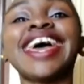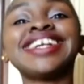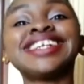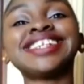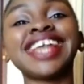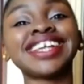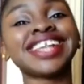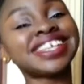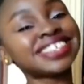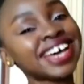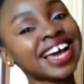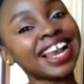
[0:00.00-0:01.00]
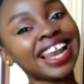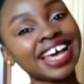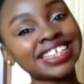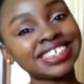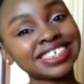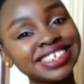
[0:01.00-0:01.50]
And just like that,
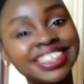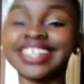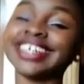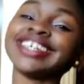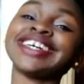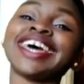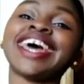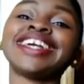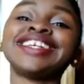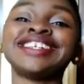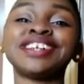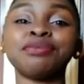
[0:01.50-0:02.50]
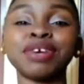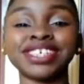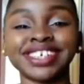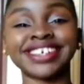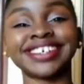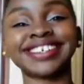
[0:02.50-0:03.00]
classy and
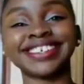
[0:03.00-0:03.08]
amazing.